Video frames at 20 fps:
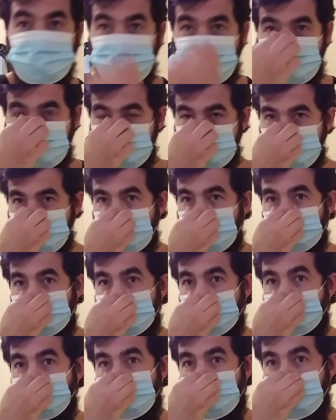I get to cover
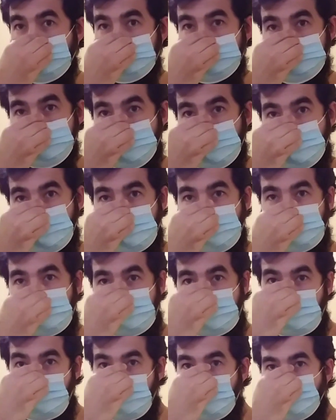the mask.
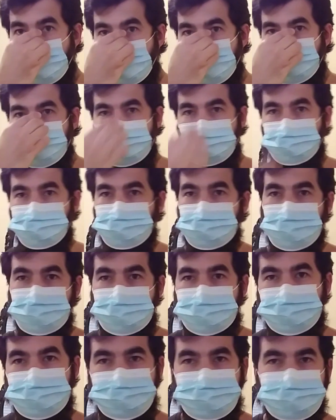
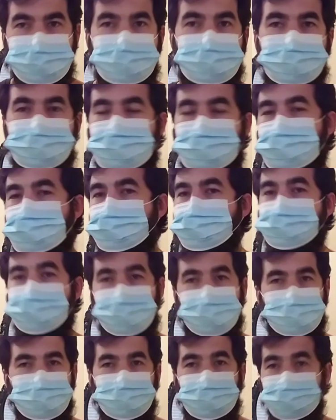This is great
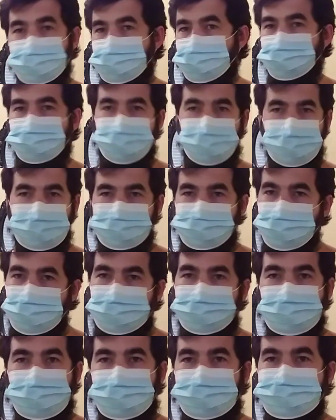for quick
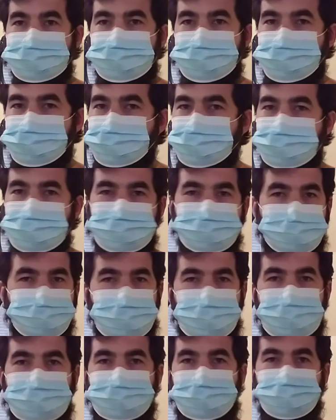trip into a
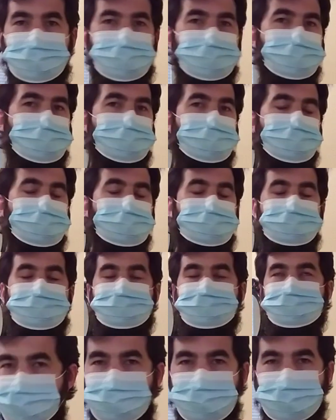shop or
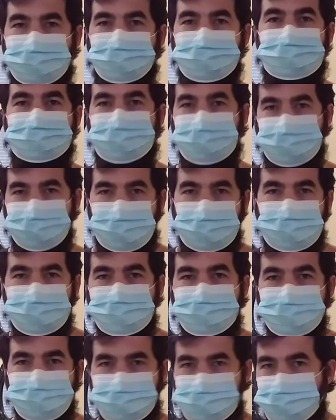a brief
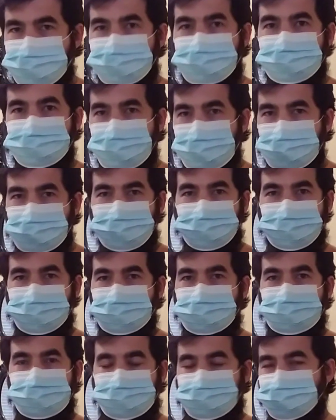interaction with someone where
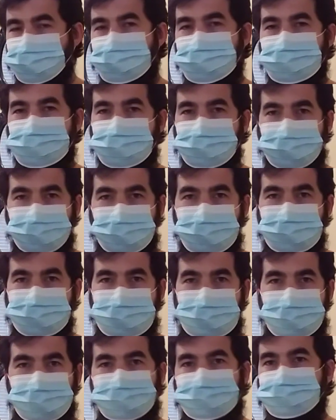you're not going to worry
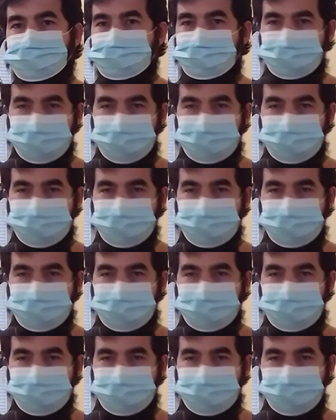about